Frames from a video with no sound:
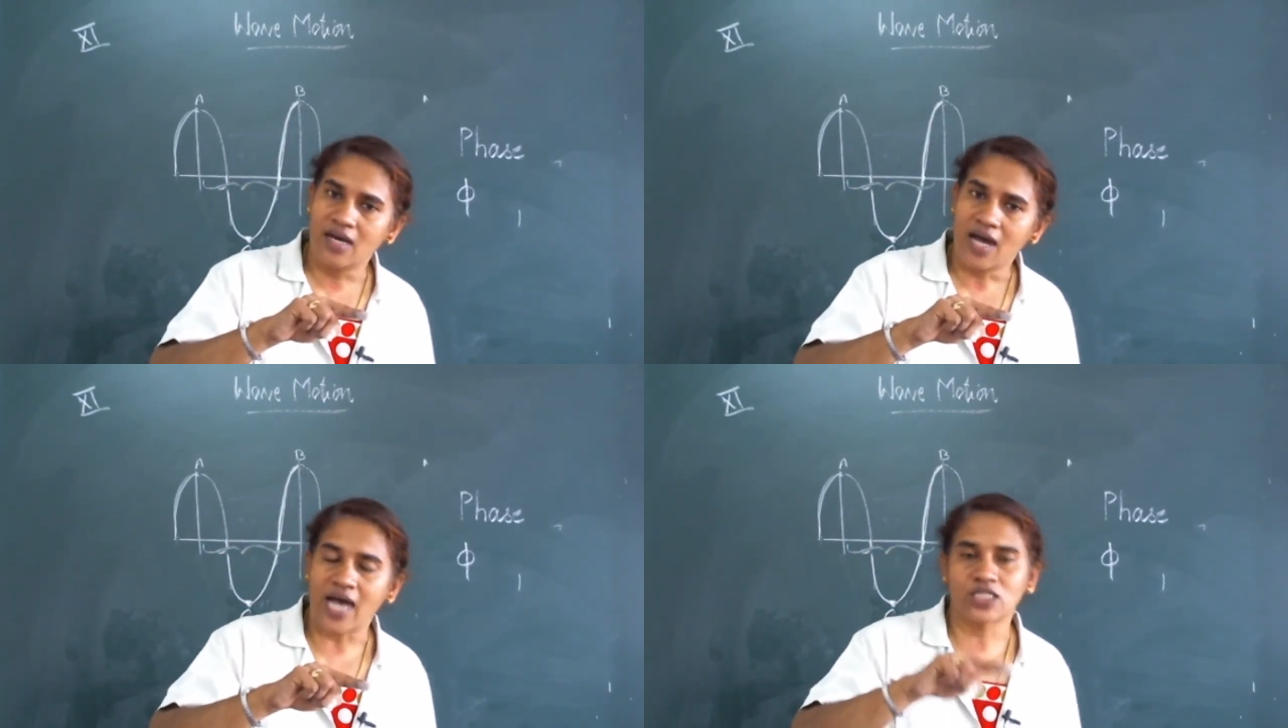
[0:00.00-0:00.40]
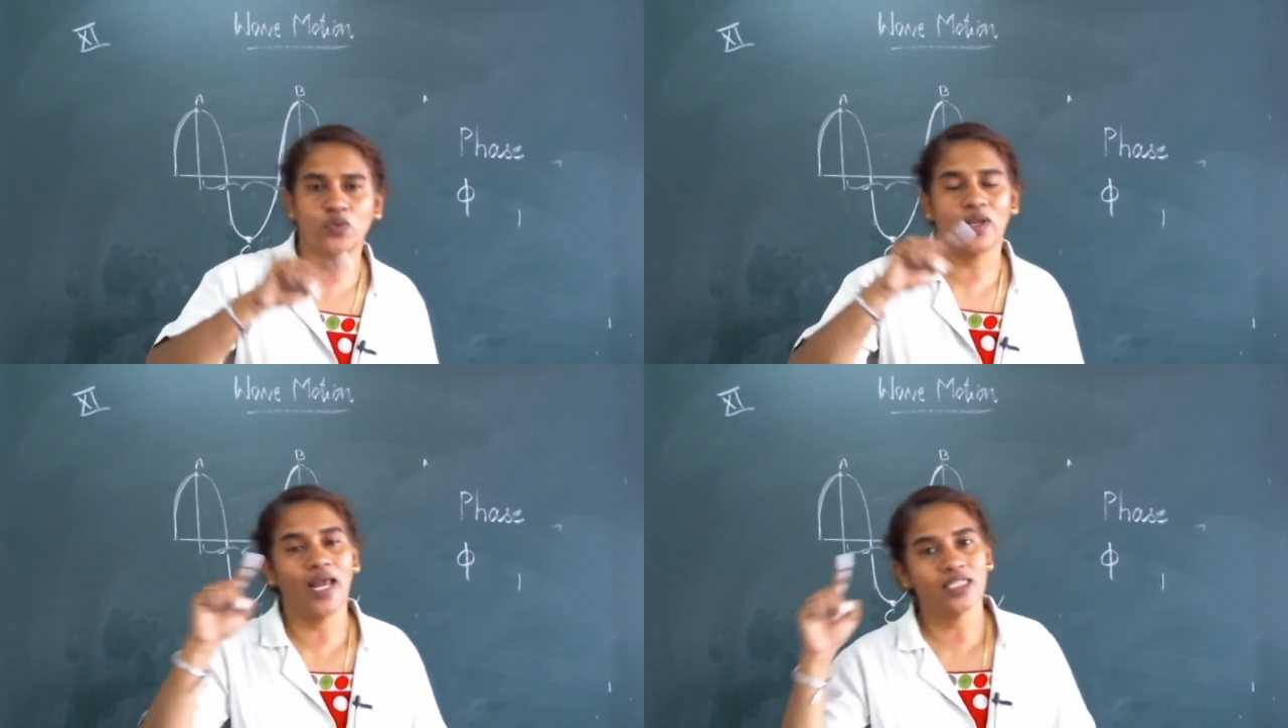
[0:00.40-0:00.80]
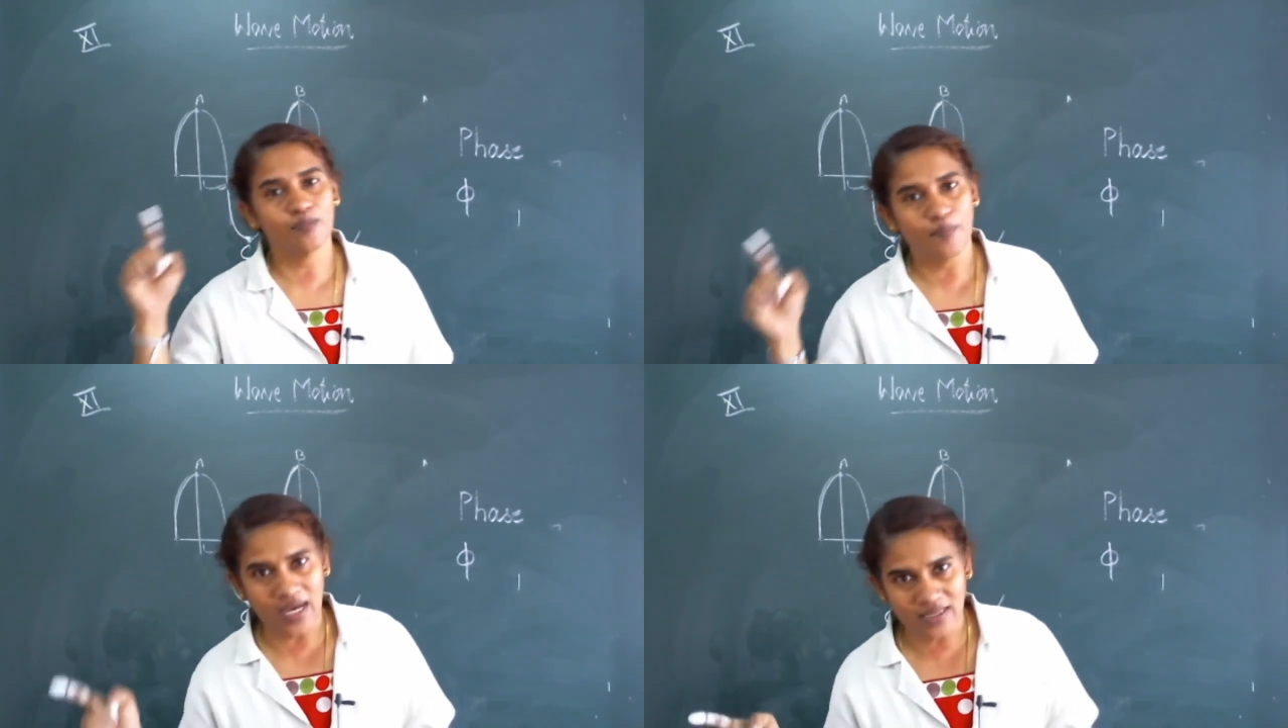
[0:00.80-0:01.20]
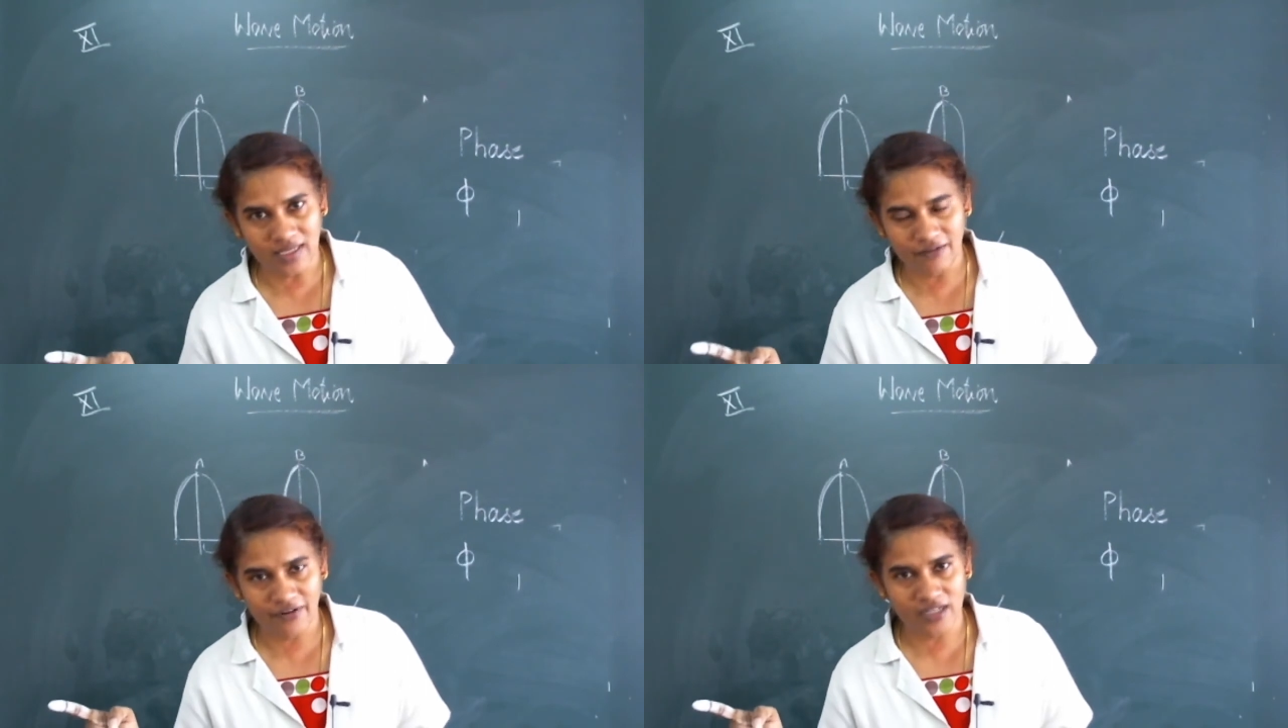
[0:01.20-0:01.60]
as well as path
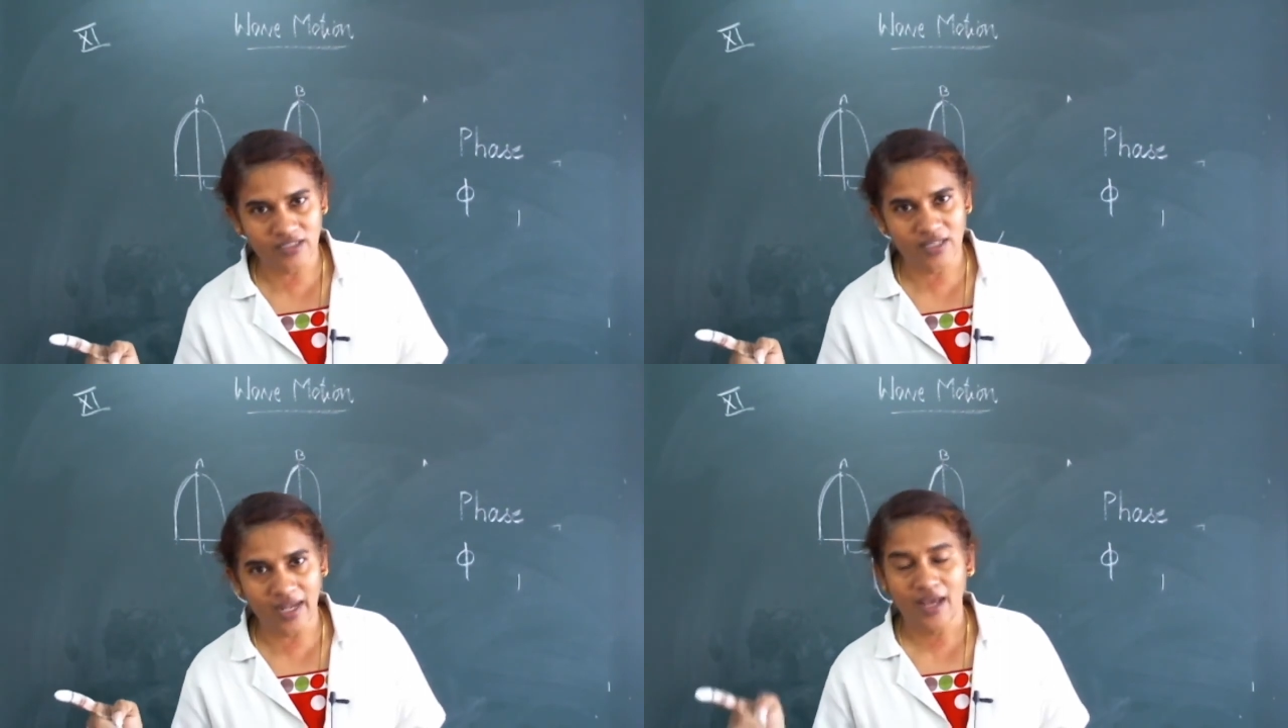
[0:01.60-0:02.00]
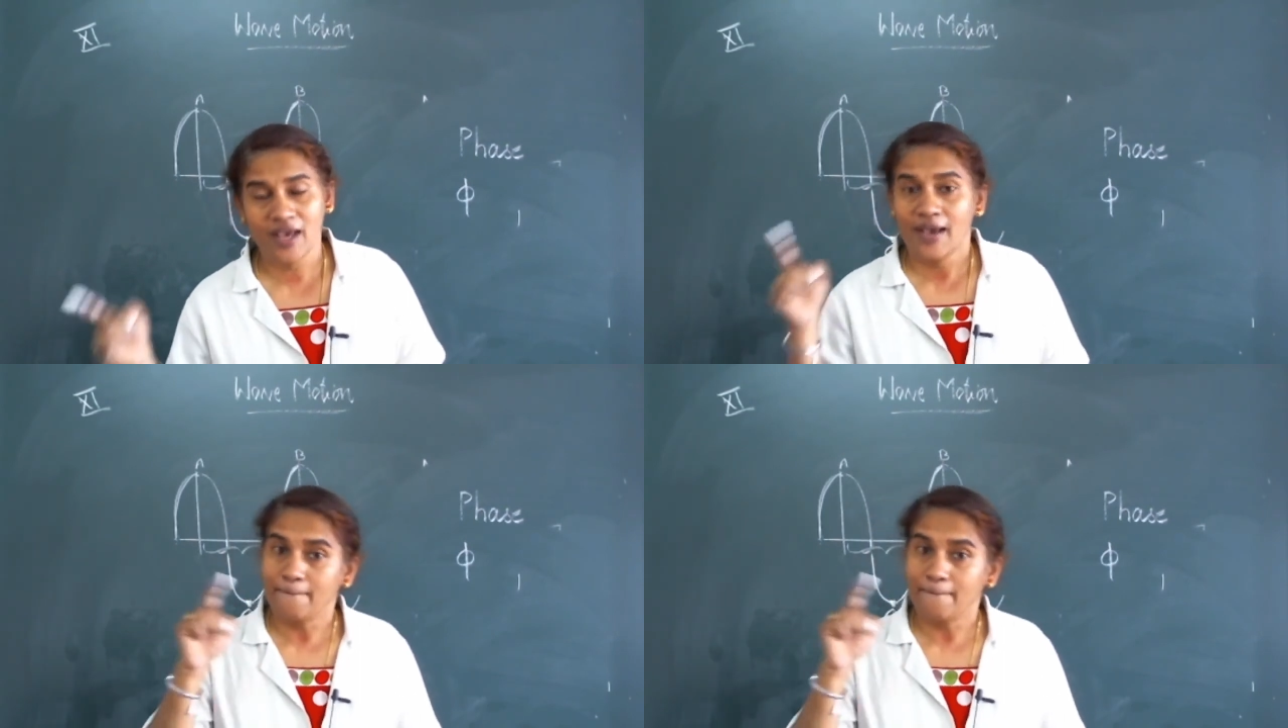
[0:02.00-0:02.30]
difference there,